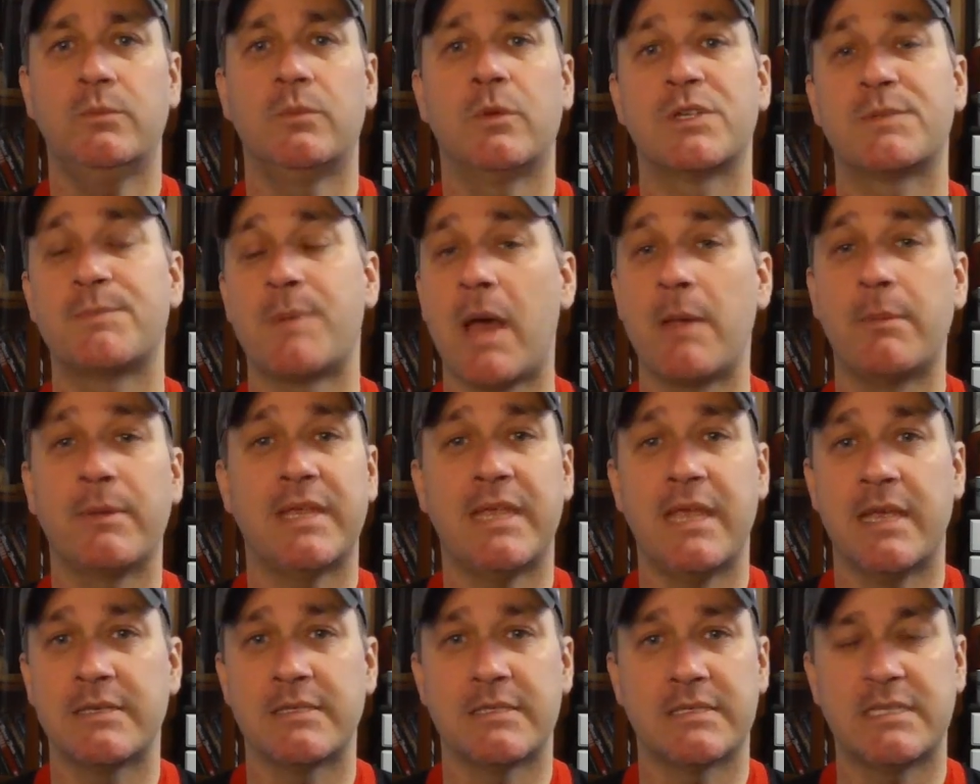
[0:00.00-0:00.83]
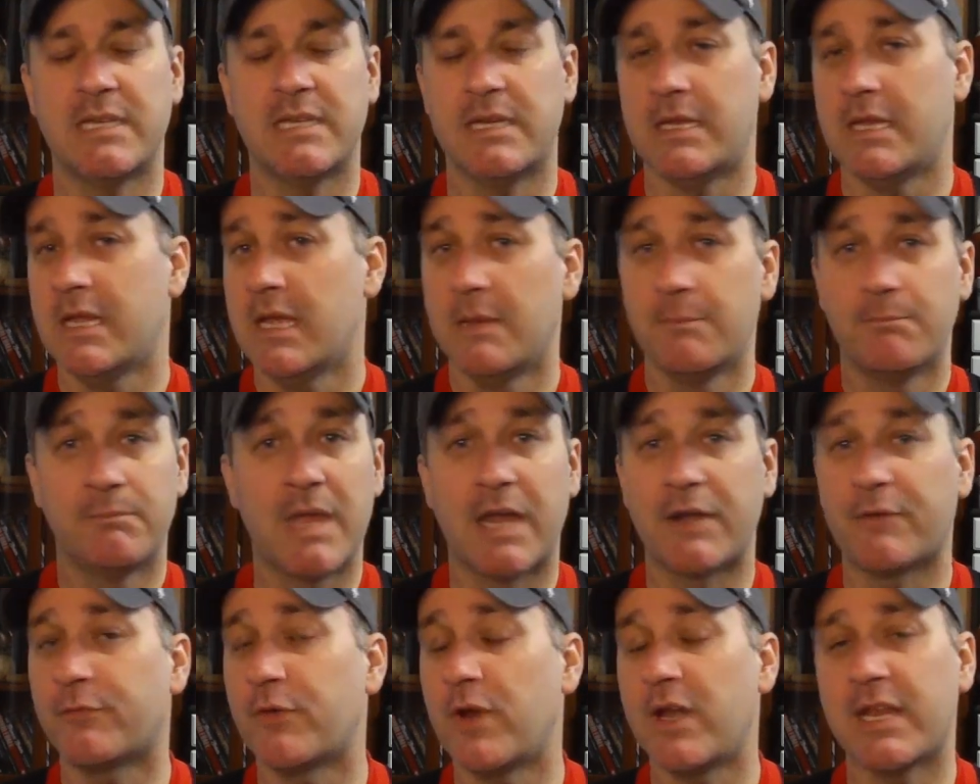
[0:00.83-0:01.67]
Well, it's probably Kansas City.
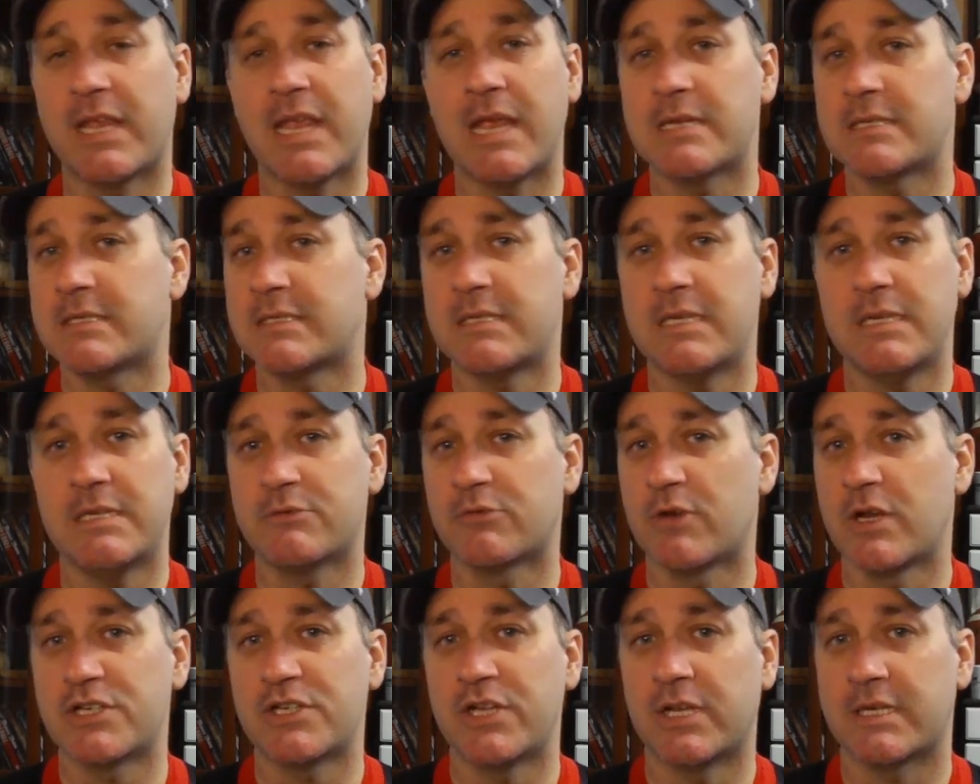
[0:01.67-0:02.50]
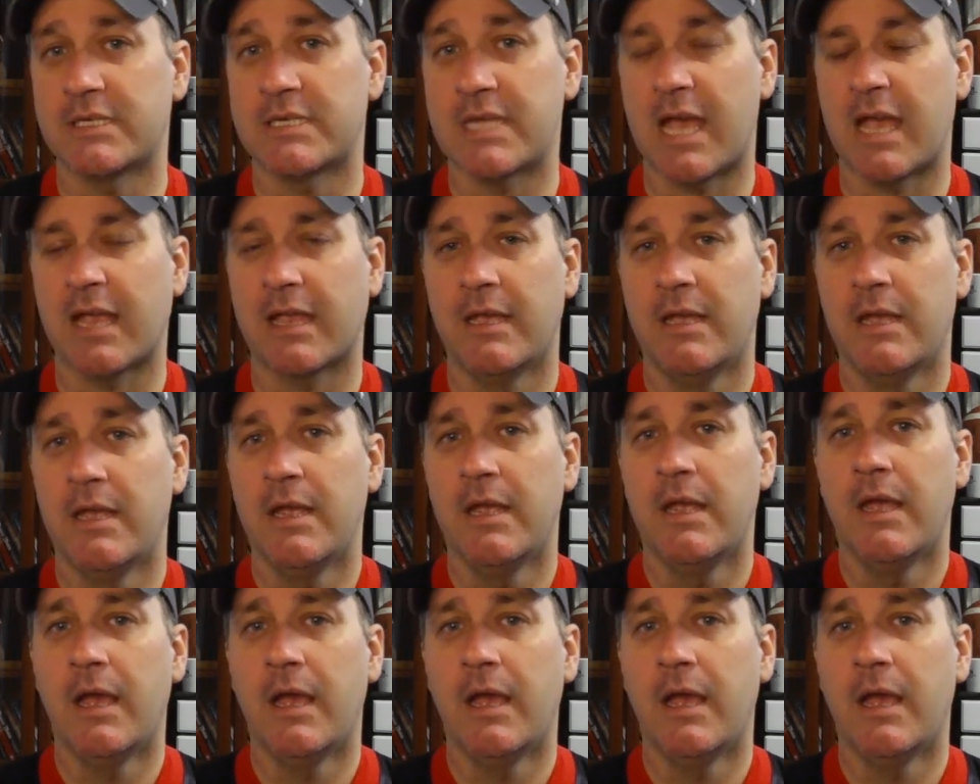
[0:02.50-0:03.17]
Not afraid of Kansas City's rushing attack.